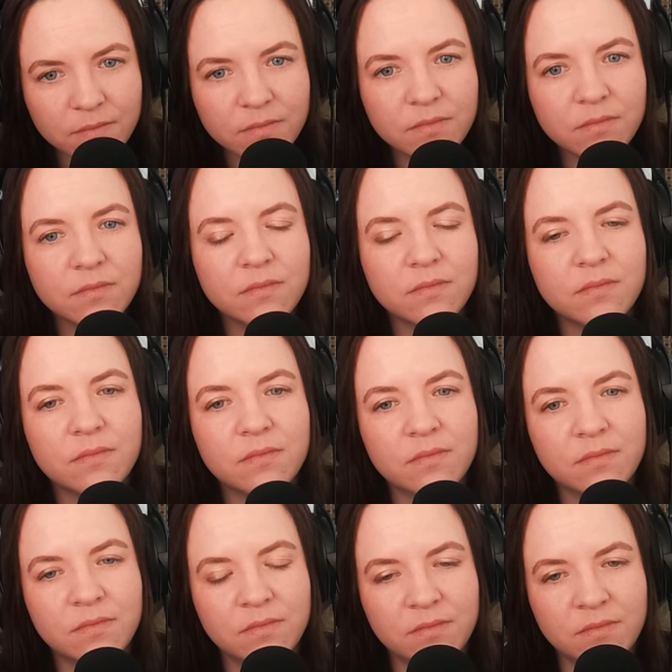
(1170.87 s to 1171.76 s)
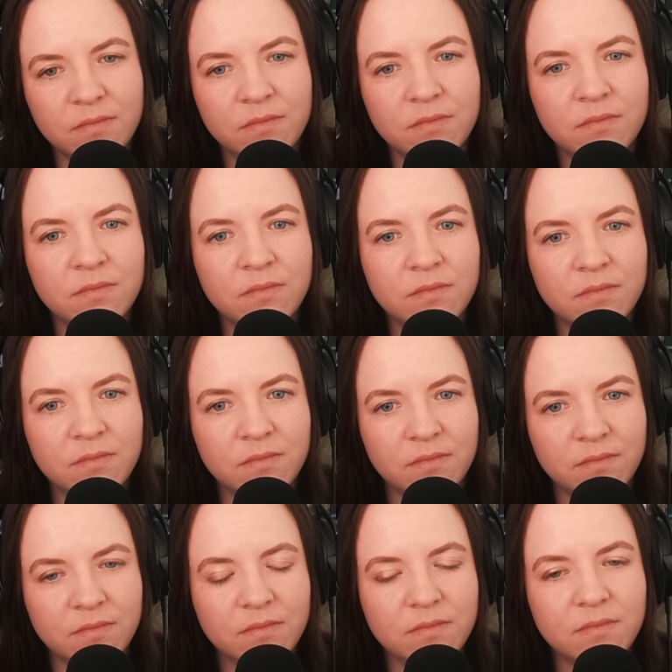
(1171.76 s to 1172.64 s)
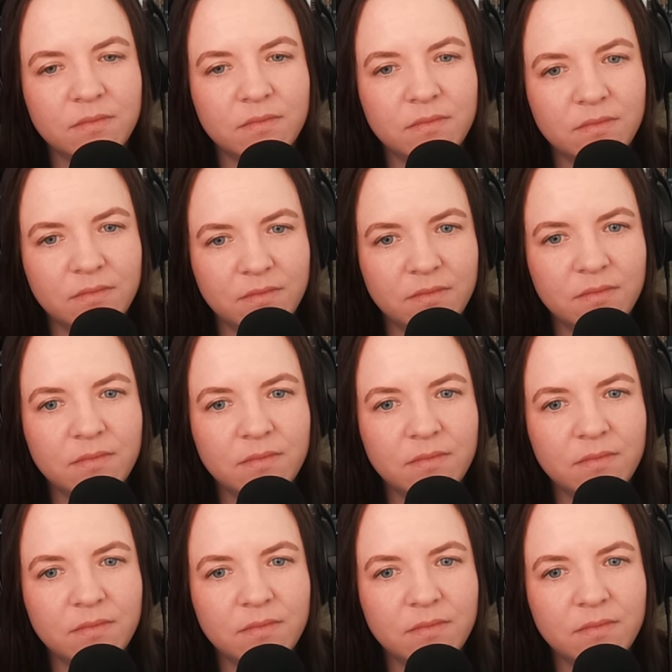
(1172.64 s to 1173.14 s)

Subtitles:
(not speaking)